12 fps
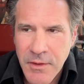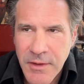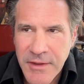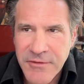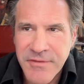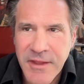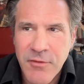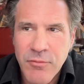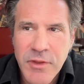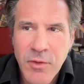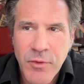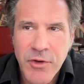is that I
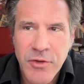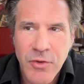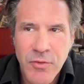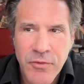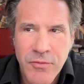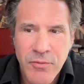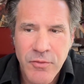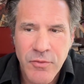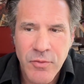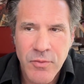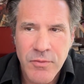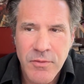really want to go
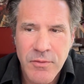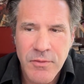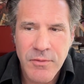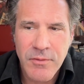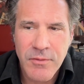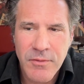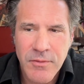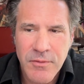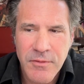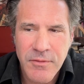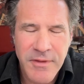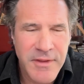through
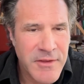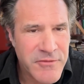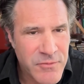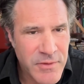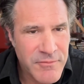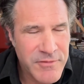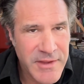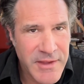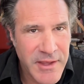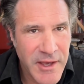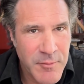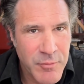the history of
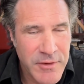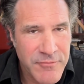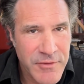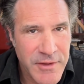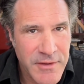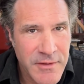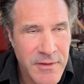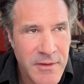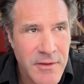DEI briefly,